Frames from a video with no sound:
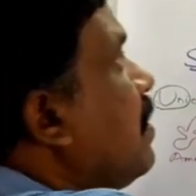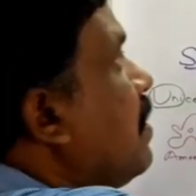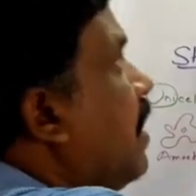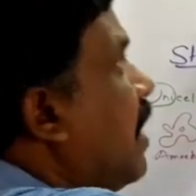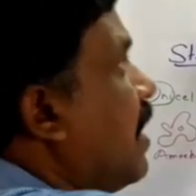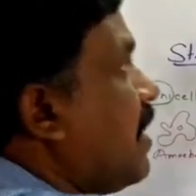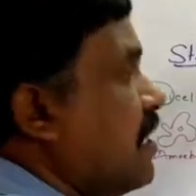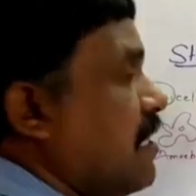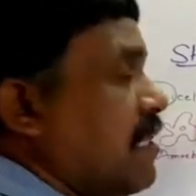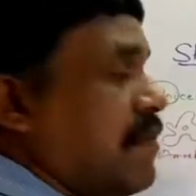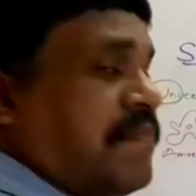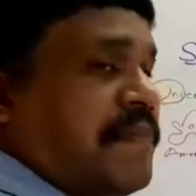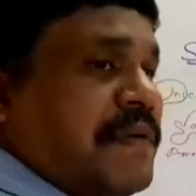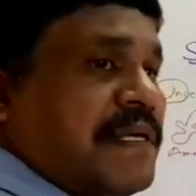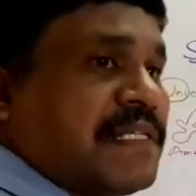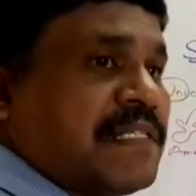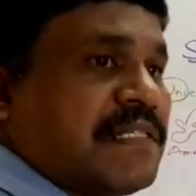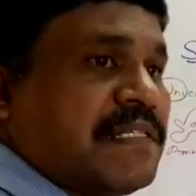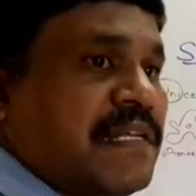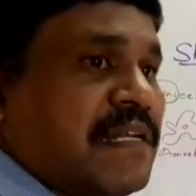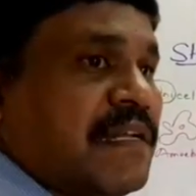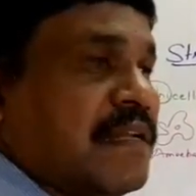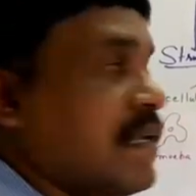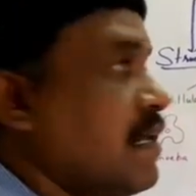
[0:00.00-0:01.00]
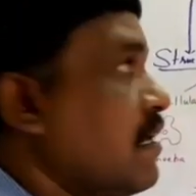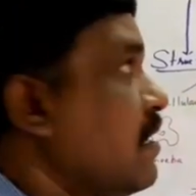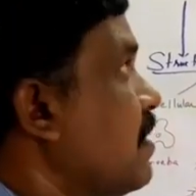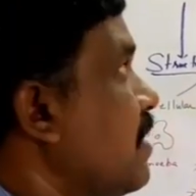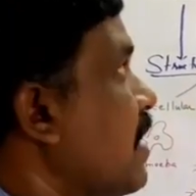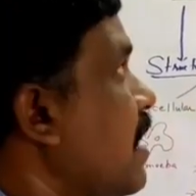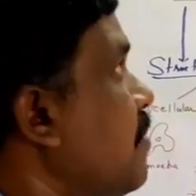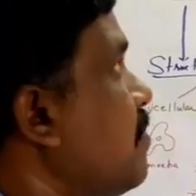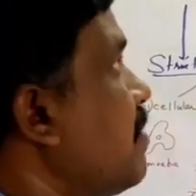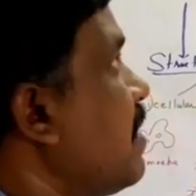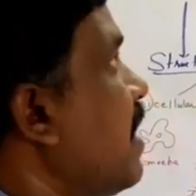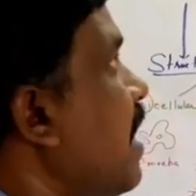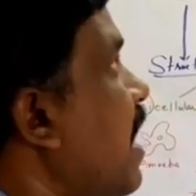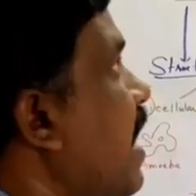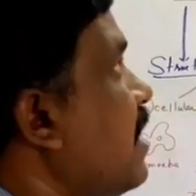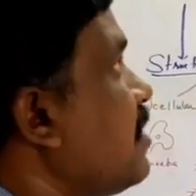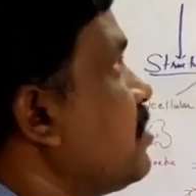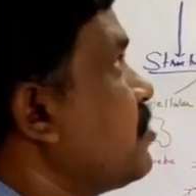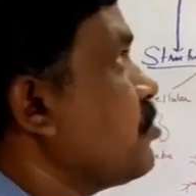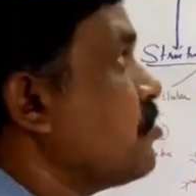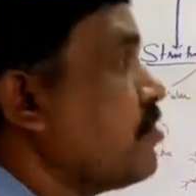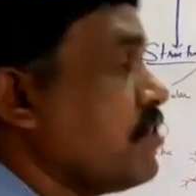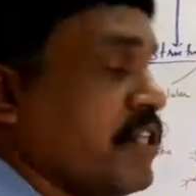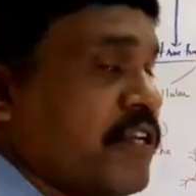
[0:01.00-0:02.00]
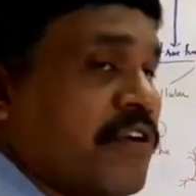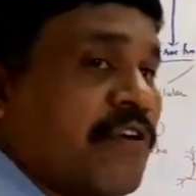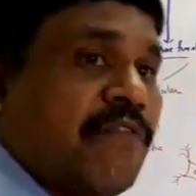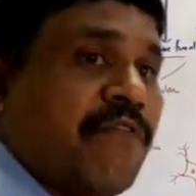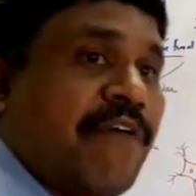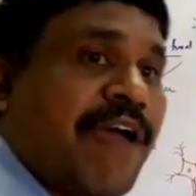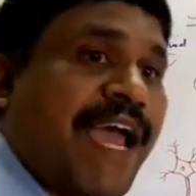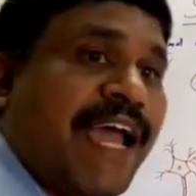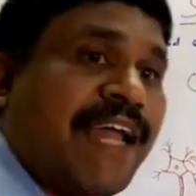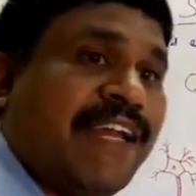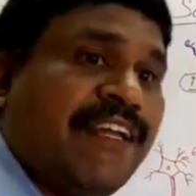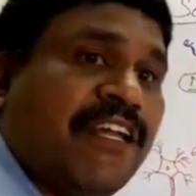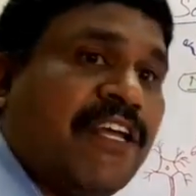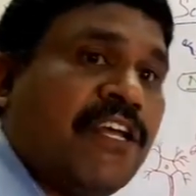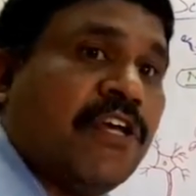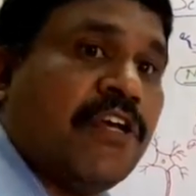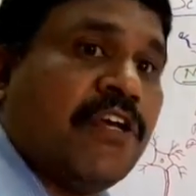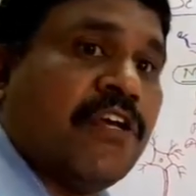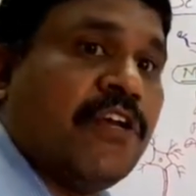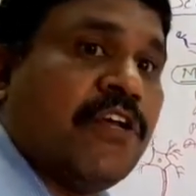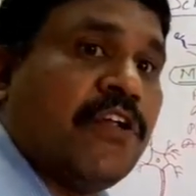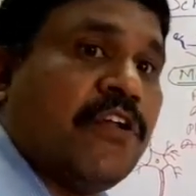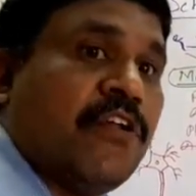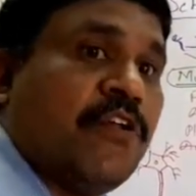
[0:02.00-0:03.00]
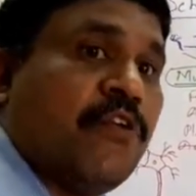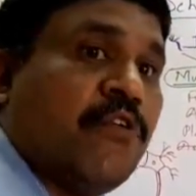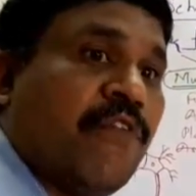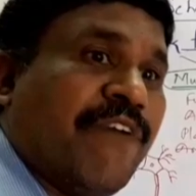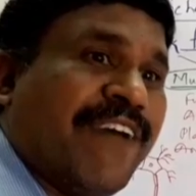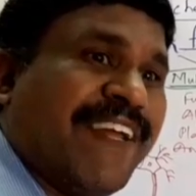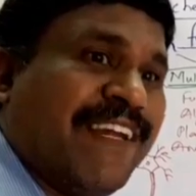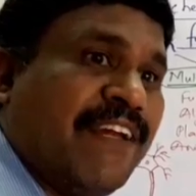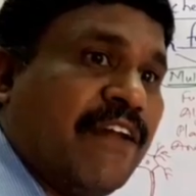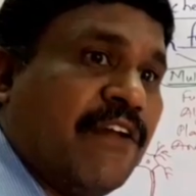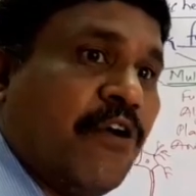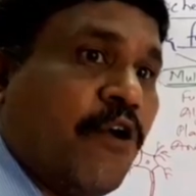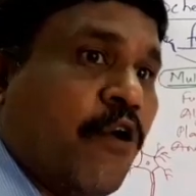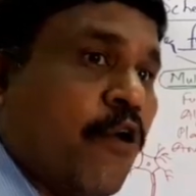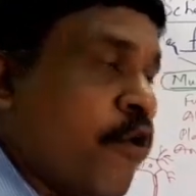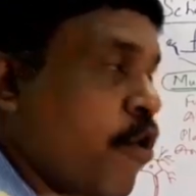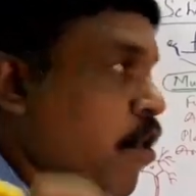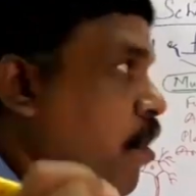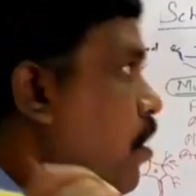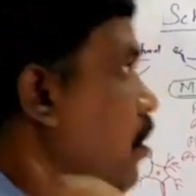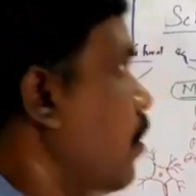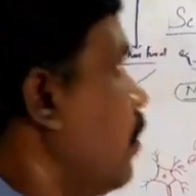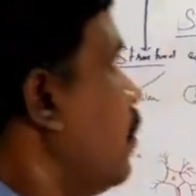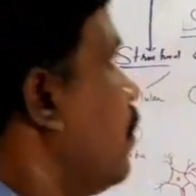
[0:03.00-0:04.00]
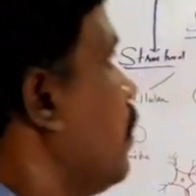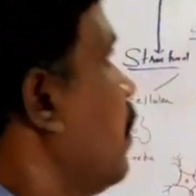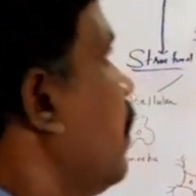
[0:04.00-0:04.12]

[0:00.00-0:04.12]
another person, namely Antonio van Leeuwenhoek.